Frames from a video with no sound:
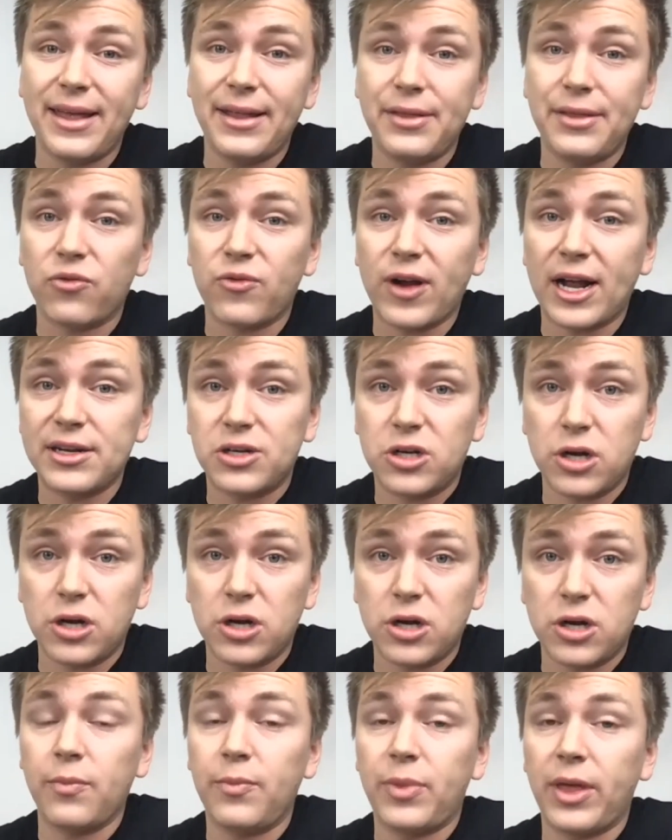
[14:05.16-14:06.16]
the restaurant
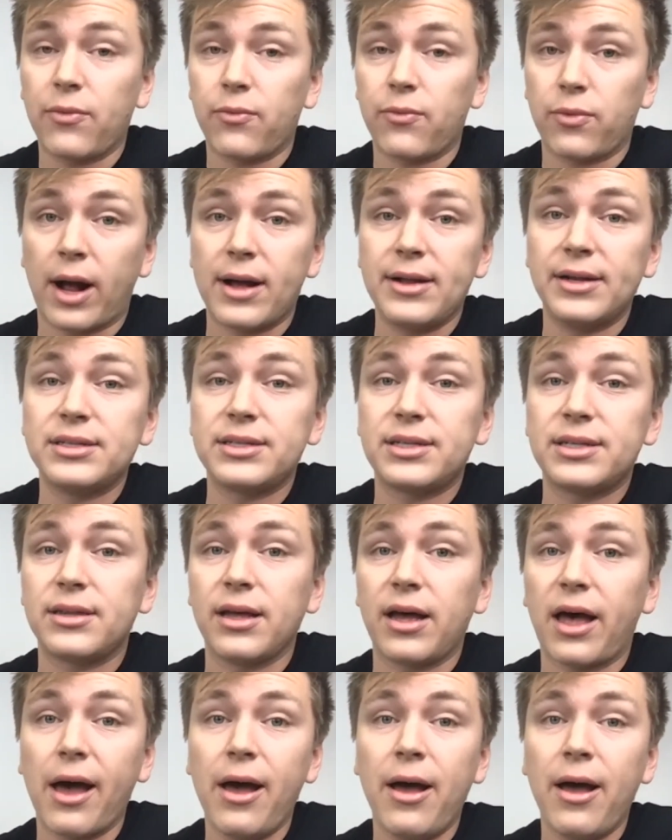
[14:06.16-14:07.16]
group that runs
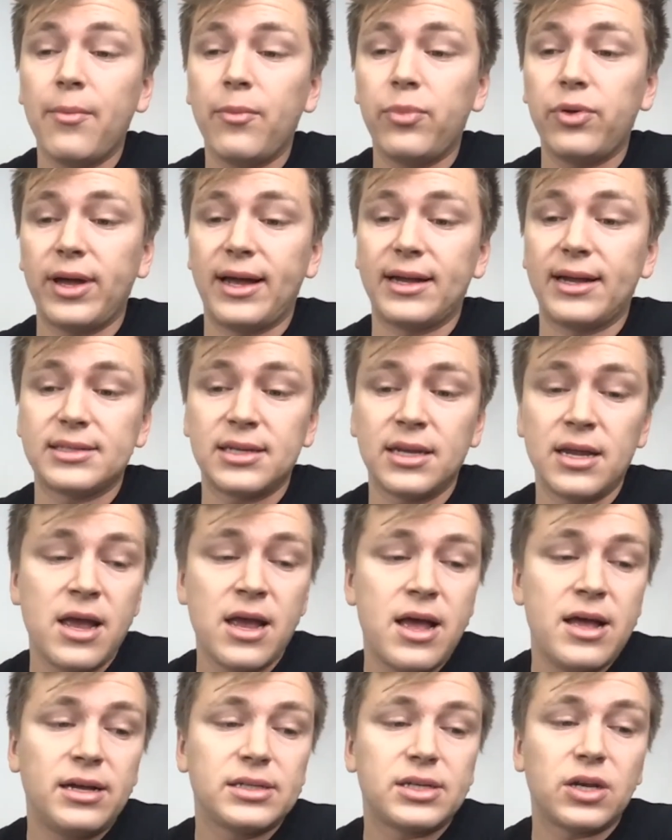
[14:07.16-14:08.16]
the place.
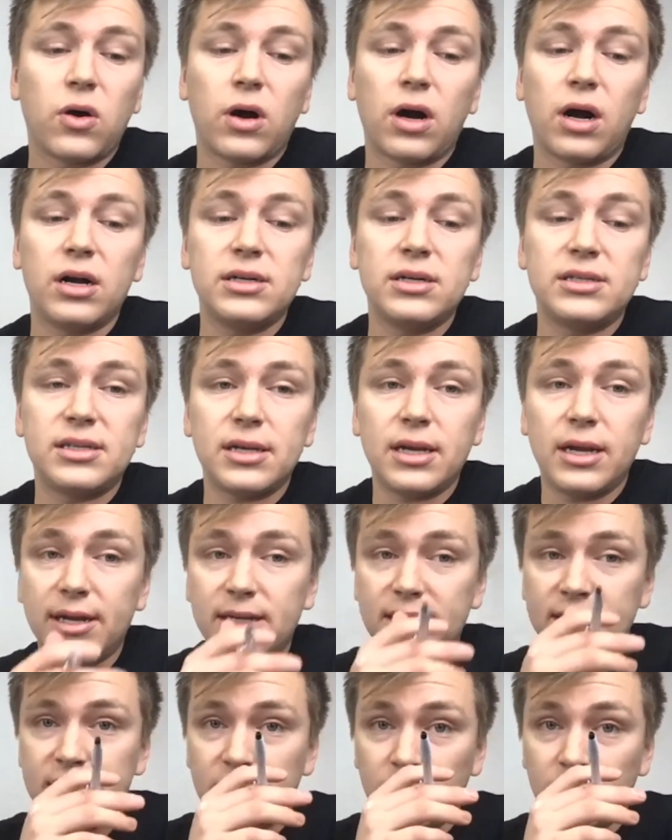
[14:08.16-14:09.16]
Okay. So ours
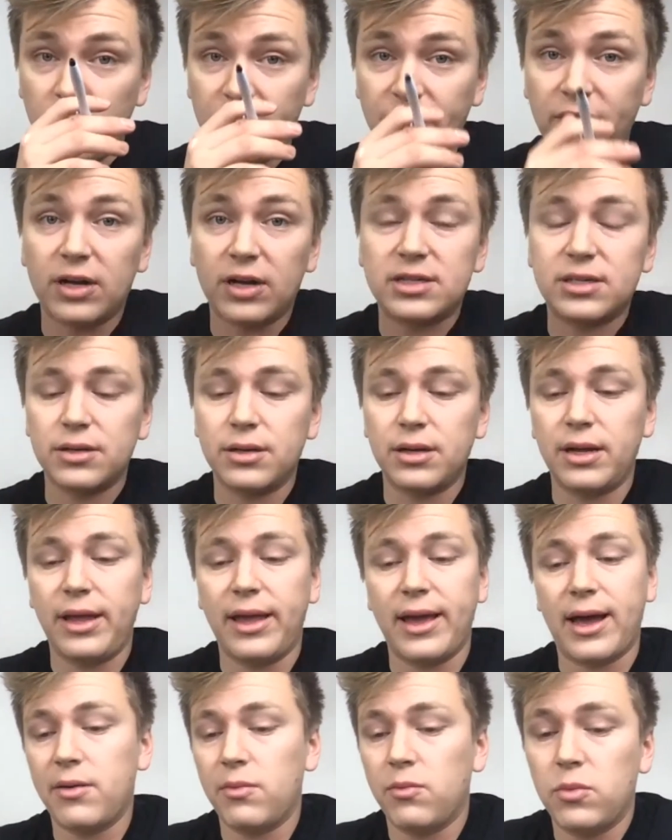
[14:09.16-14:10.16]
is,
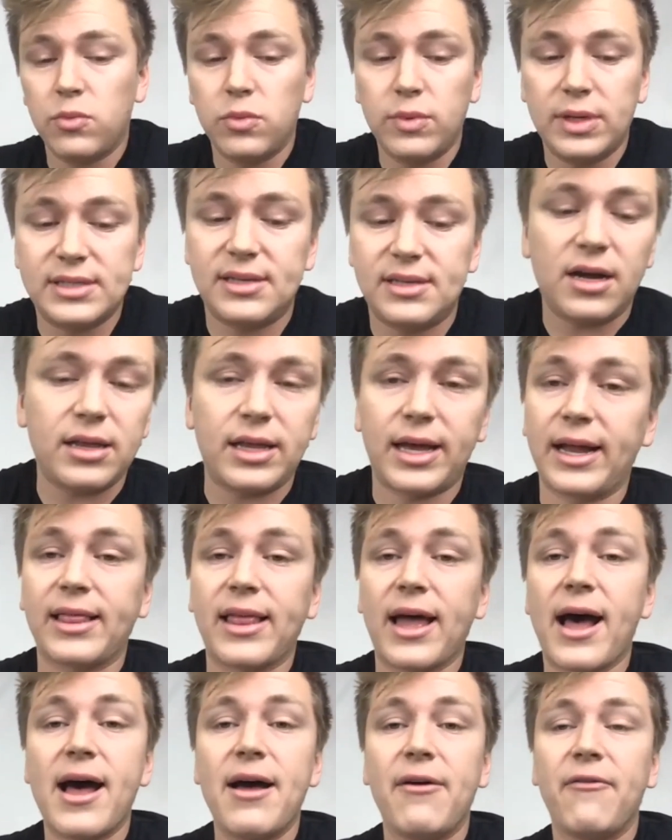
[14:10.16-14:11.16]
it's not like
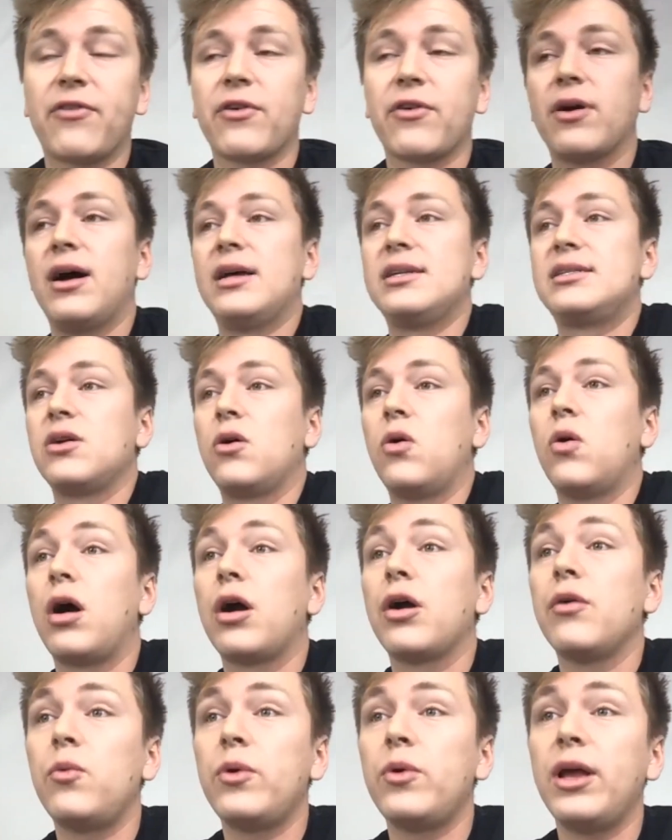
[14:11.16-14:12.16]
that for us. So
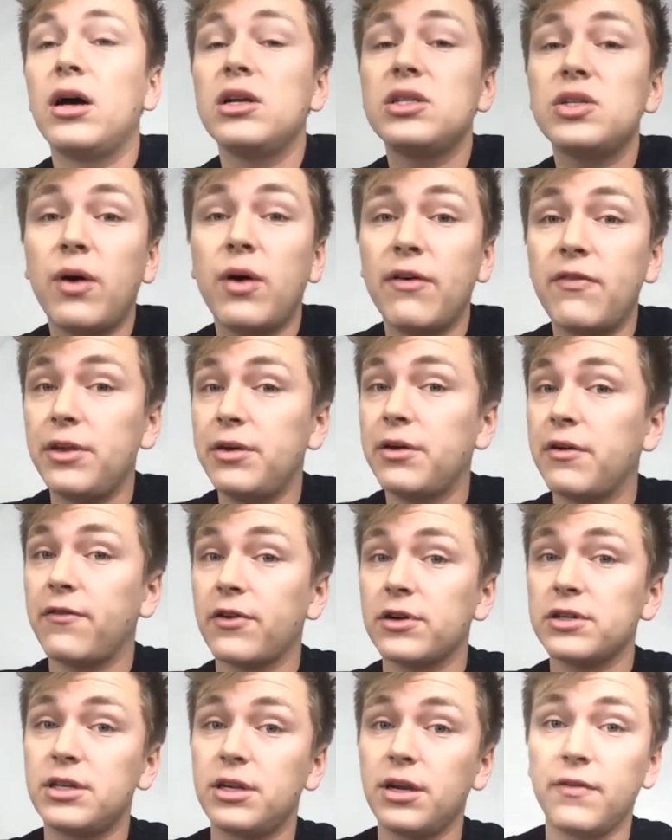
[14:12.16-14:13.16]
we also have a
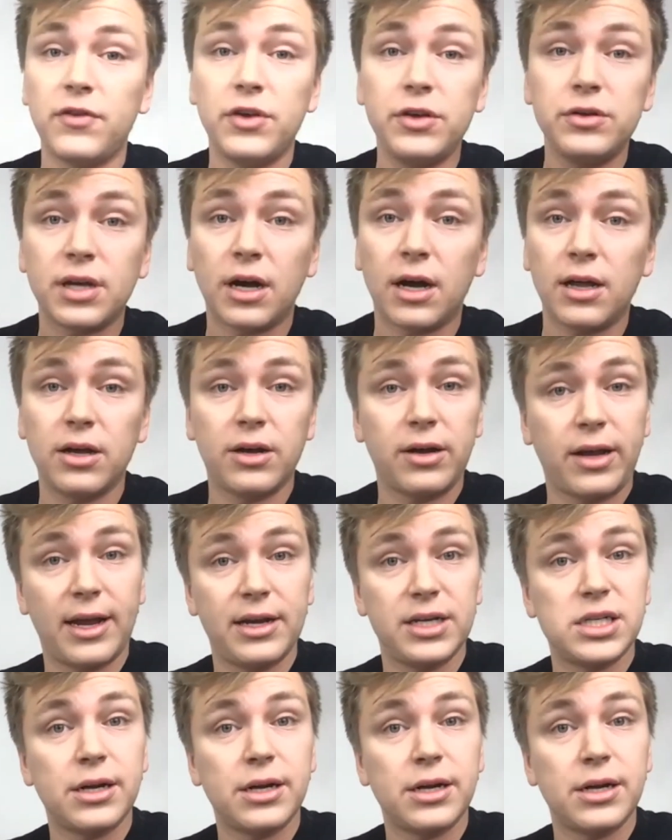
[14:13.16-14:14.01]
University of Utah location.